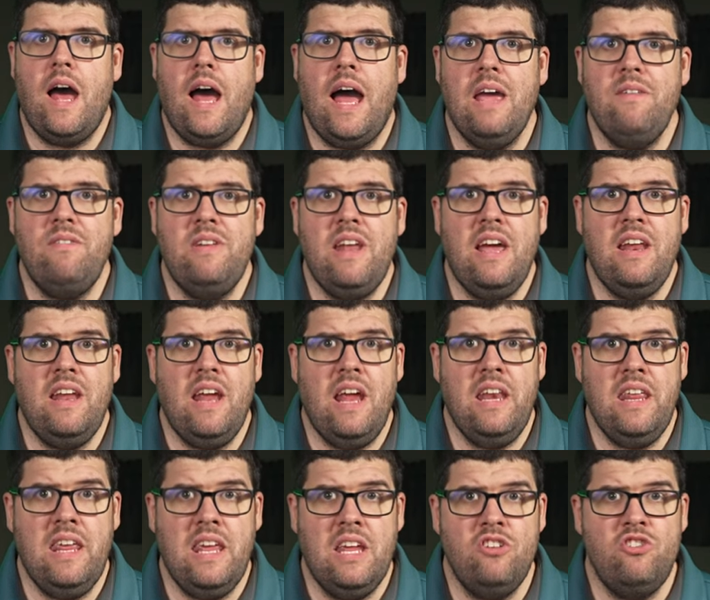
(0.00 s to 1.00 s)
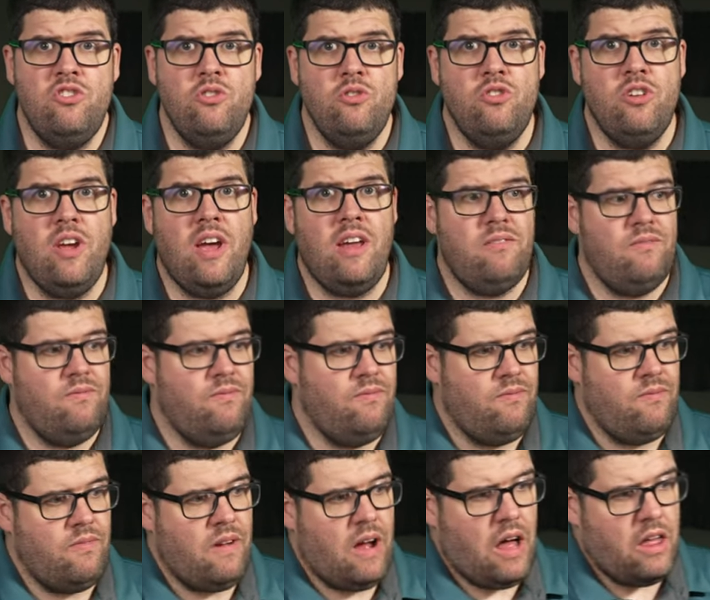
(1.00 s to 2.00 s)
I haven't had any issues yet,
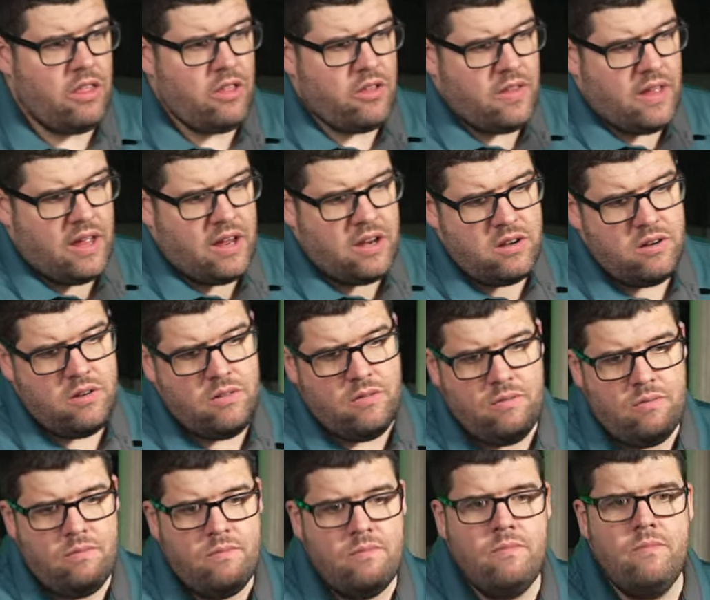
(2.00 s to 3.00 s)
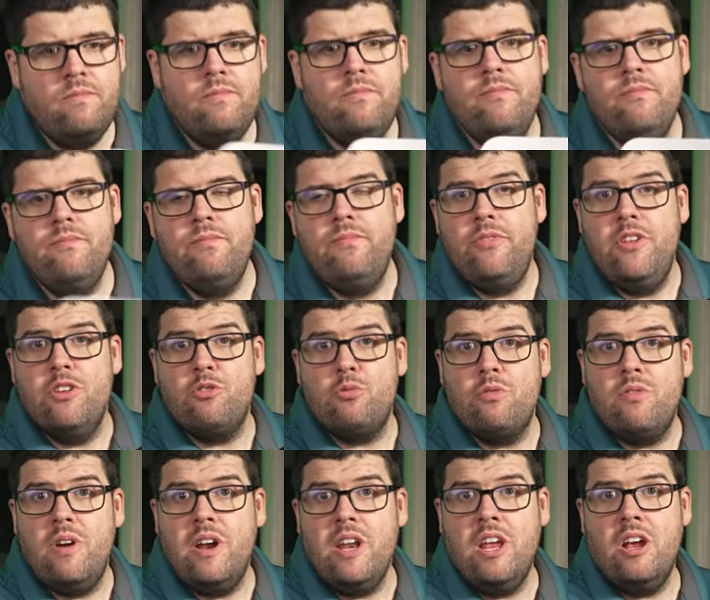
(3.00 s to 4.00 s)
other than this
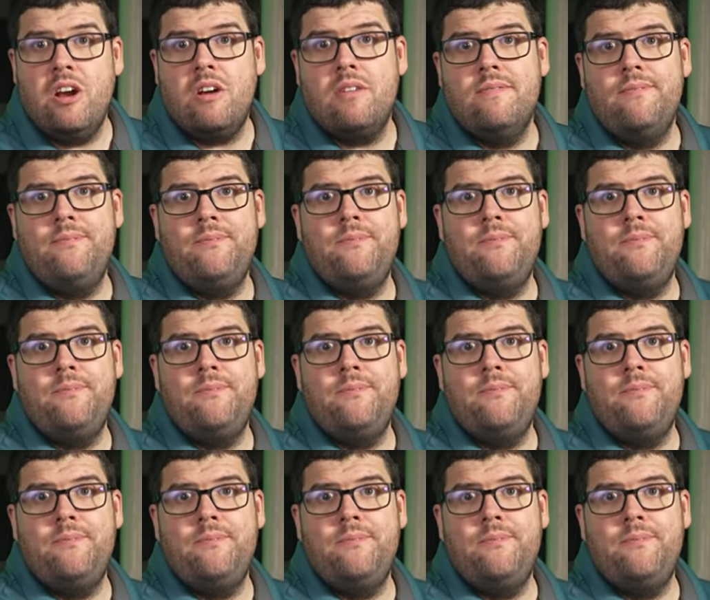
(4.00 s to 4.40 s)
one right here,